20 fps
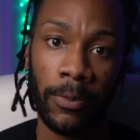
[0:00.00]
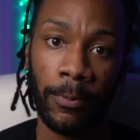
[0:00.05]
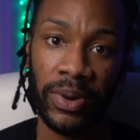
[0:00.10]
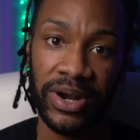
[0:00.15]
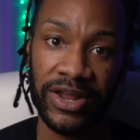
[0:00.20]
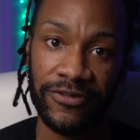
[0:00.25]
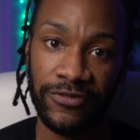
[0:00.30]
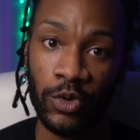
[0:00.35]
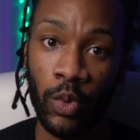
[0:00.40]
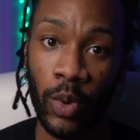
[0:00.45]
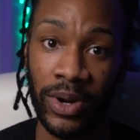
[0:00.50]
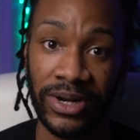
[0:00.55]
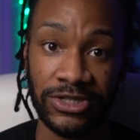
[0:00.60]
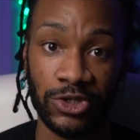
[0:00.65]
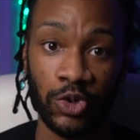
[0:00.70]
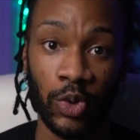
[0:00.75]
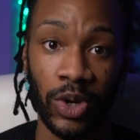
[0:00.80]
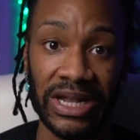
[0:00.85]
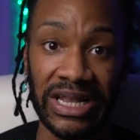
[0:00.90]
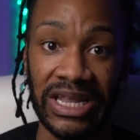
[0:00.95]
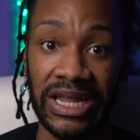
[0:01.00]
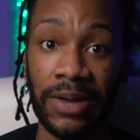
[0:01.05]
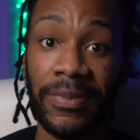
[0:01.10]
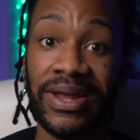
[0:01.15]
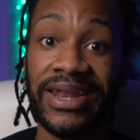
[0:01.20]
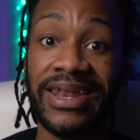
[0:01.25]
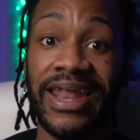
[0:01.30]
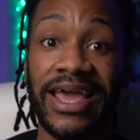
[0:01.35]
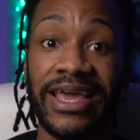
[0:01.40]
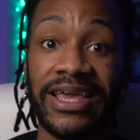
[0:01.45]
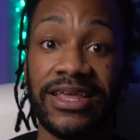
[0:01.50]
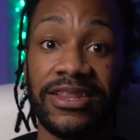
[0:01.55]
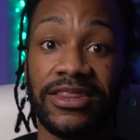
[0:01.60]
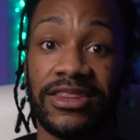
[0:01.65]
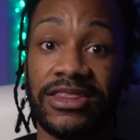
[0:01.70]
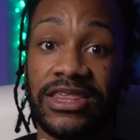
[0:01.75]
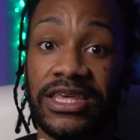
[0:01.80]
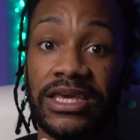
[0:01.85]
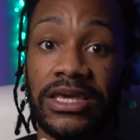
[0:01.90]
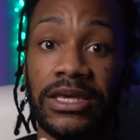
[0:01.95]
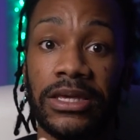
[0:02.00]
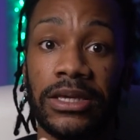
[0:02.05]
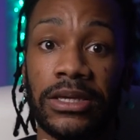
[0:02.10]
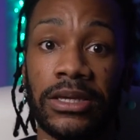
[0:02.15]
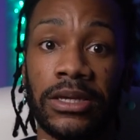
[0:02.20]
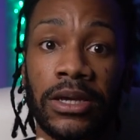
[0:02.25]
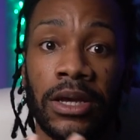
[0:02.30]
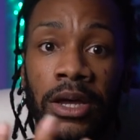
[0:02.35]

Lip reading: But if you wanted to eliminate the